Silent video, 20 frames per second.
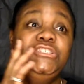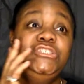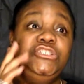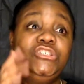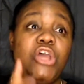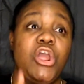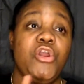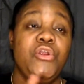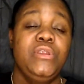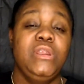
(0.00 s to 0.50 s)

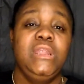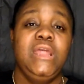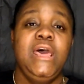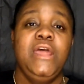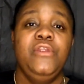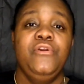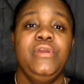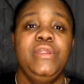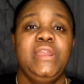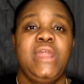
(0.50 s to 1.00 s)
turn the
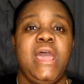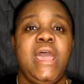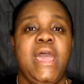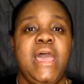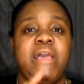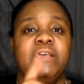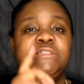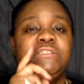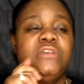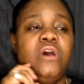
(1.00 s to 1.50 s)
letter and I
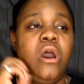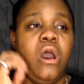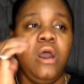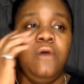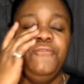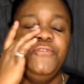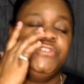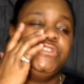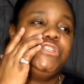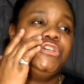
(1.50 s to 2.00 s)
ask the
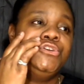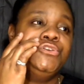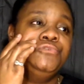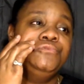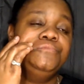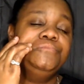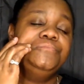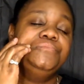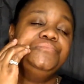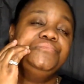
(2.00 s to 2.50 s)
officer,
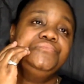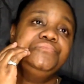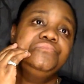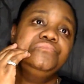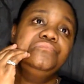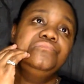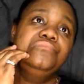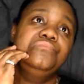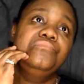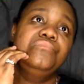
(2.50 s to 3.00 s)

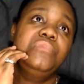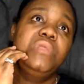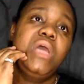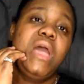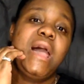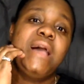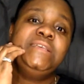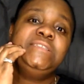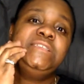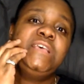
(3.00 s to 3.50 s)

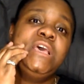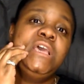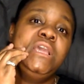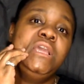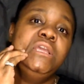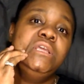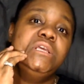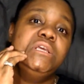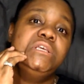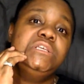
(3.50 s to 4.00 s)
I say,
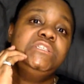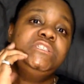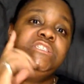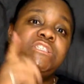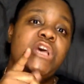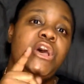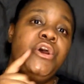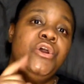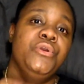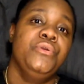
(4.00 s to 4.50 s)

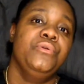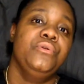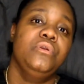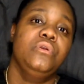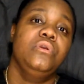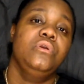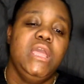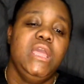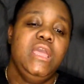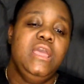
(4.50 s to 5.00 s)
sir,
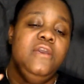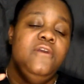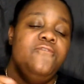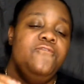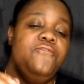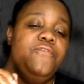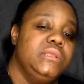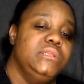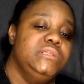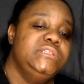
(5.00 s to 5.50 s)

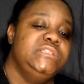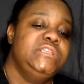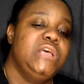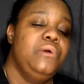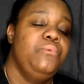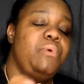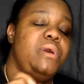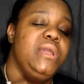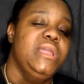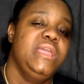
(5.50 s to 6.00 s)
if
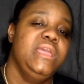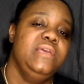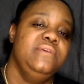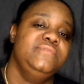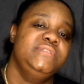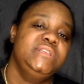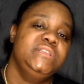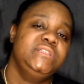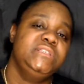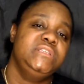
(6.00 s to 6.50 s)
someone gives
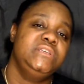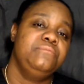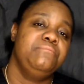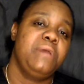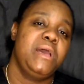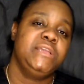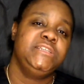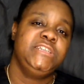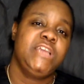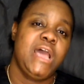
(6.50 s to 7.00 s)
this to
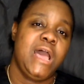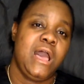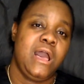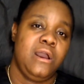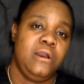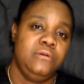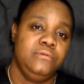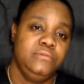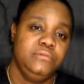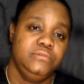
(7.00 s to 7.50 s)
my
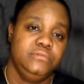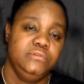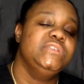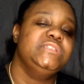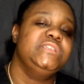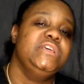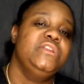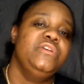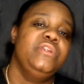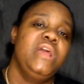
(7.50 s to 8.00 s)
child,
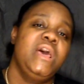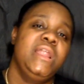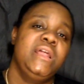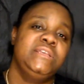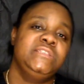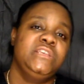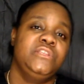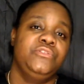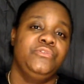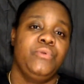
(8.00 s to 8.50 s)
consider that as
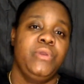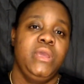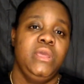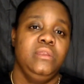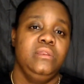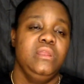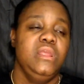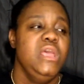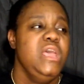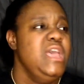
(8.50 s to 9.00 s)
a threat.
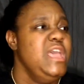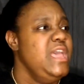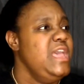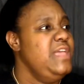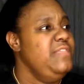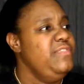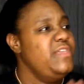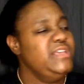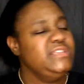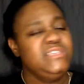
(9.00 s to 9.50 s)

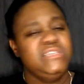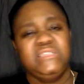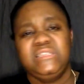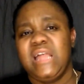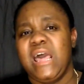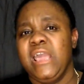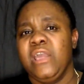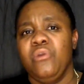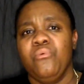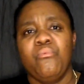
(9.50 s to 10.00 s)
And this is
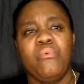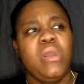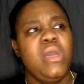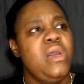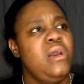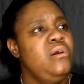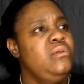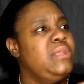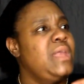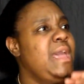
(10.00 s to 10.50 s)
like
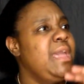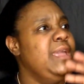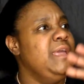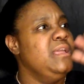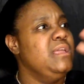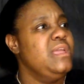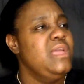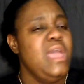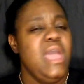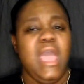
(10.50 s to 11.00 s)
around like
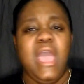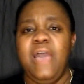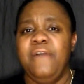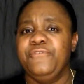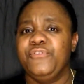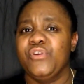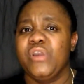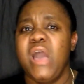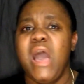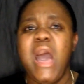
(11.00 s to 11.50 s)

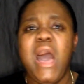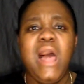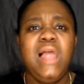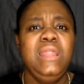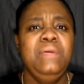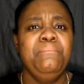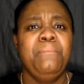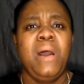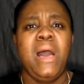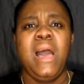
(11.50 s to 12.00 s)
after
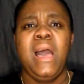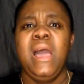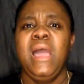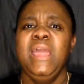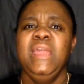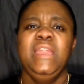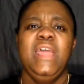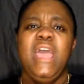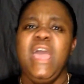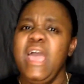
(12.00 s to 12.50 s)

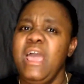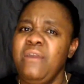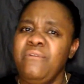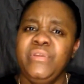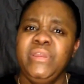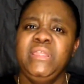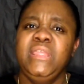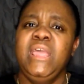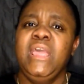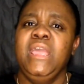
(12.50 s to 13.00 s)
Columbine,
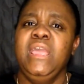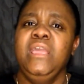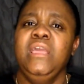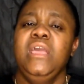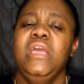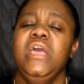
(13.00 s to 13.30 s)
everything.